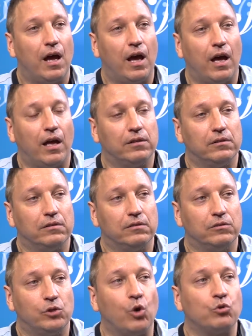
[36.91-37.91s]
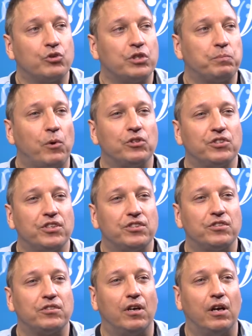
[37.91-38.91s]
And those
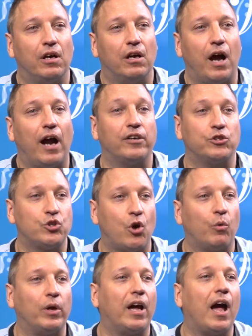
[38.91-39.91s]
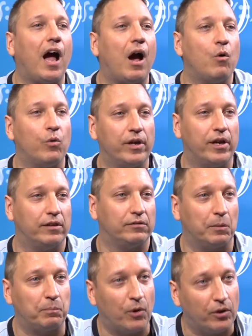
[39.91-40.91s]
responses are showing how we are
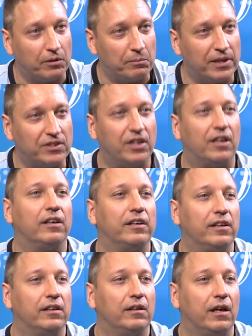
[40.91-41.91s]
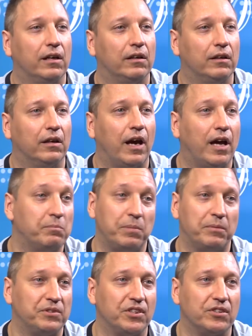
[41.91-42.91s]
deploying basically
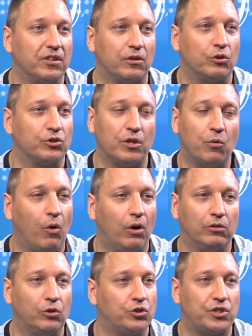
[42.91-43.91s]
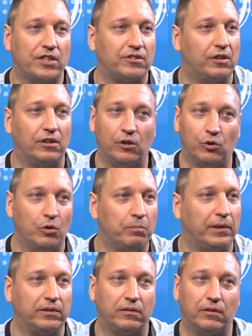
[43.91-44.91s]
IPv6 across the world, not just in
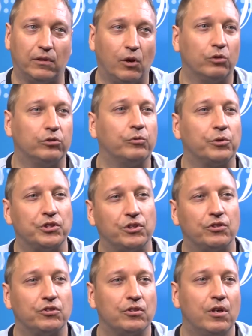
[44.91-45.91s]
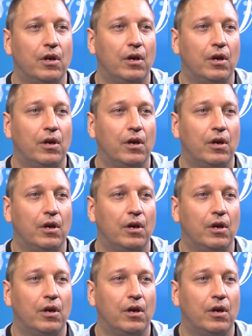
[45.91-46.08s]
Europe, but in all the regions.